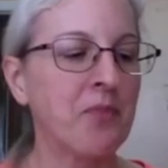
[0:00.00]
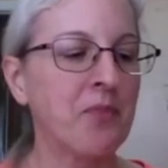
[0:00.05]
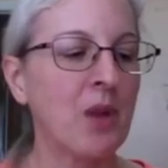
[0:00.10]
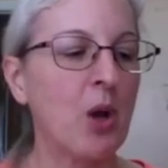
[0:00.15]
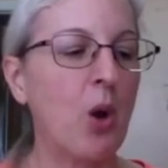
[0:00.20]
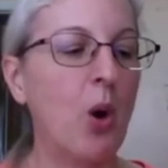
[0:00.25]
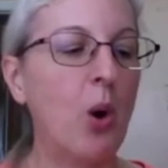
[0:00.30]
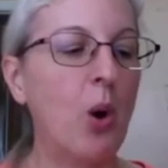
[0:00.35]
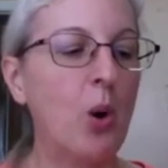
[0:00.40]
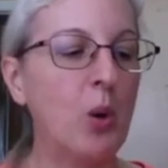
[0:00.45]

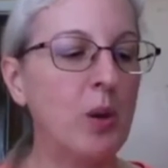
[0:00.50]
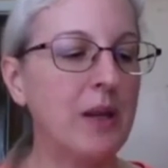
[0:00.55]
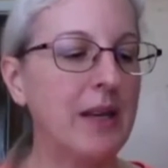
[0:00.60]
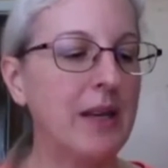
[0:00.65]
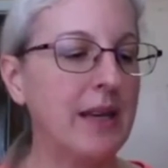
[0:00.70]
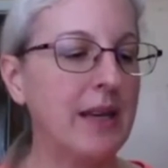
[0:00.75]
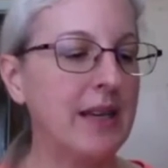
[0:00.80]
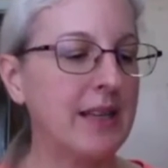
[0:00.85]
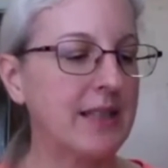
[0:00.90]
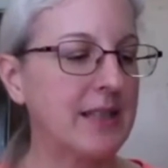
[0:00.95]
holy
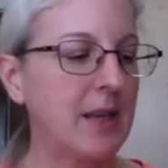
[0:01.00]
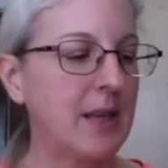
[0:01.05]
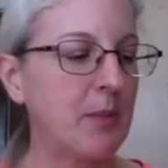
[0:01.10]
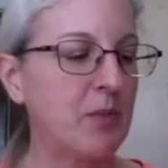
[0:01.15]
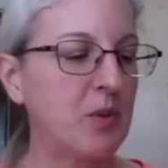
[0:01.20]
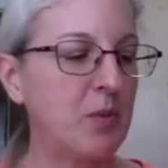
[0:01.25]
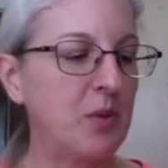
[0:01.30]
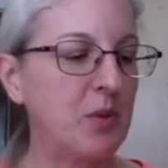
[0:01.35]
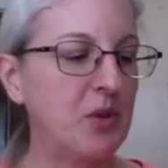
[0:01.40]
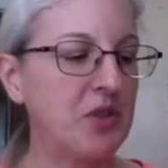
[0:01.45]
and
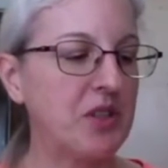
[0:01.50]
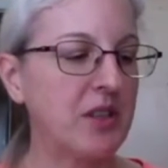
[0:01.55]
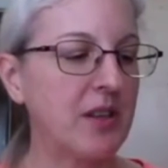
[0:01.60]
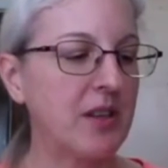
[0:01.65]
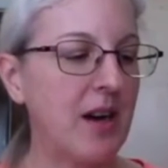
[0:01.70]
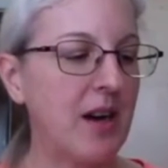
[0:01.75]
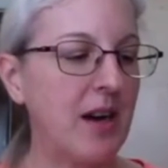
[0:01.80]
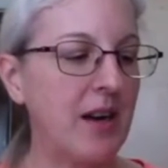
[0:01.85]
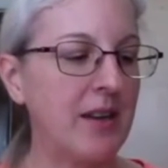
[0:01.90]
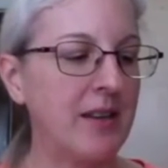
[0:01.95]
acceptable to
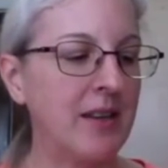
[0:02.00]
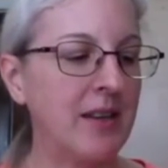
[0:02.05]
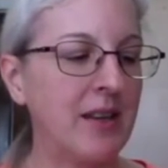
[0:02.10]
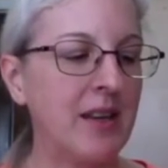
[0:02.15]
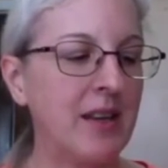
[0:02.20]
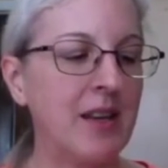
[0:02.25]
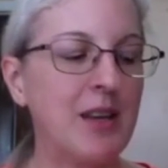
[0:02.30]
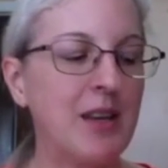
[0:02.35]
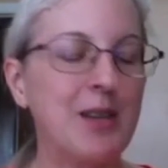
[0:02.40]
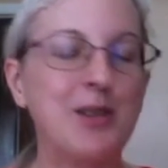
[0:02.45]
God.
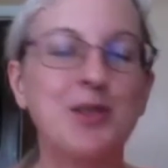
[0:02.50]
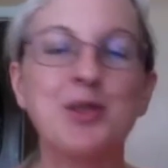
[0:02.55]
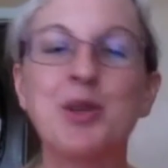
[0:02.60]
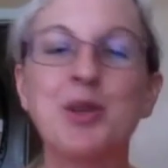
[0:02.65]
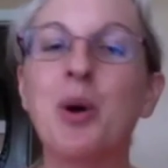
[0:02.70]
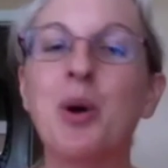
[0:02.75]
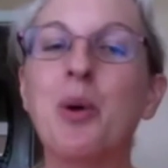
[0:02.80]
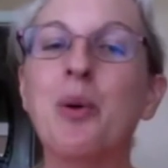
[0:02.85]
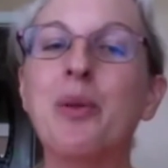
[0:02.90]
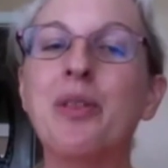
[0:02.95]

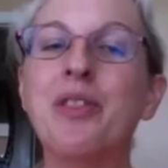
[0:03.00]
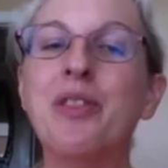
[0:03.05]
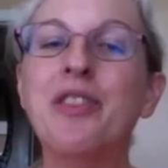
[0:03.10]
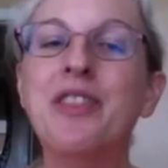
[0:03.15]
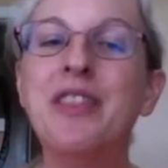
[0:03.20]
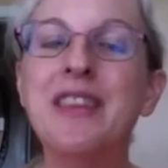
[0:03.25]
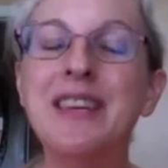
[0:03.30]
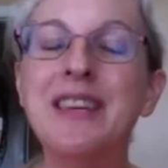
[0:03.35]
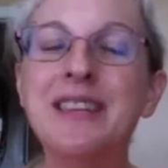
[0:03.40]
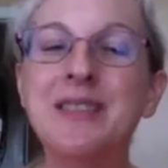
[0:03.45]
So
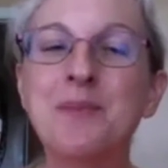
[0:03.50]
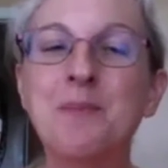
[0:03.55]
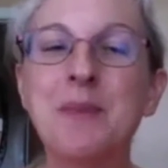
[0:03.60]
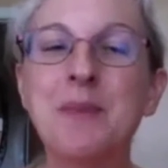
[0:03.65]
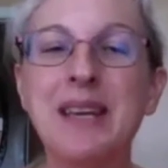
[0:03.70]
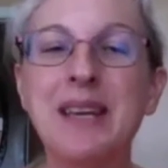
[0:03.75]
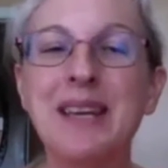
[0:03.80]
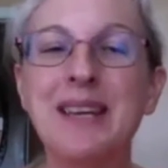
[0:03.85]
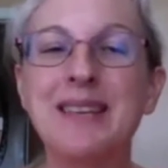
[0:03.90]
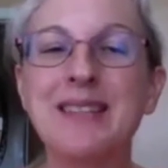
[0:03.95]
this
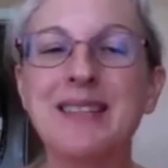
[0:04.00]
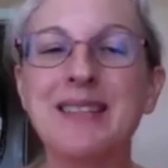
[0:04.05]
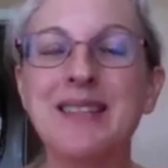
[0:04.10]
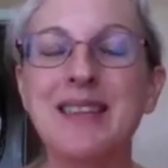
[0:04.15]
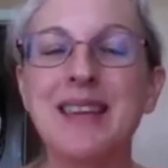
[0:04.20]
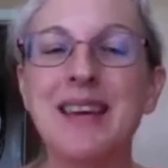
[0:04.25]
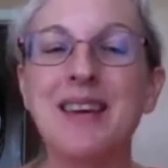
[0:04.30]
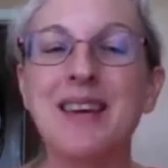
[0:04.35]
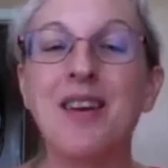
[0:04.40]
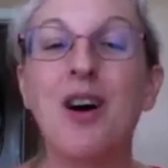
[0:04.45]
means
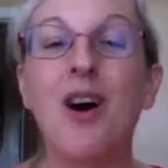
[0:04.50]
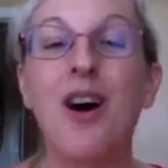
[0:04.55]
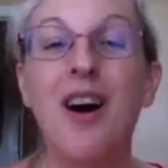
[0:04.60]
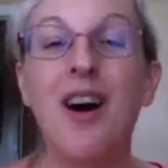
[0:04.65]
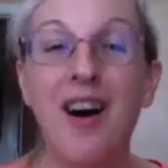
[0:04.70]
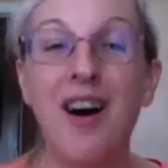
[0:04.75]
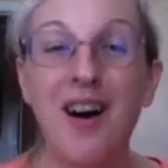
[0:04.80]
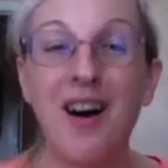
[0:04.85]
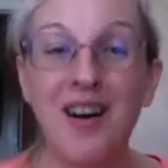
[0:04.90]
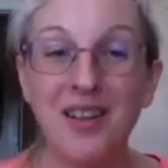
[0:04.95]
that
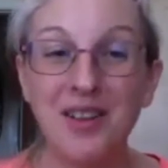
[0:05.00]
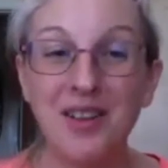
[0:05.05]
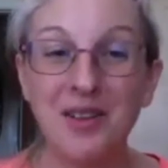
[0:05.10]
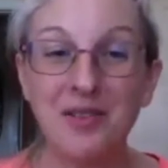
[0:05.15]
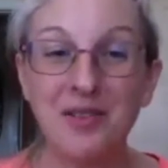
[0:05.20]
all of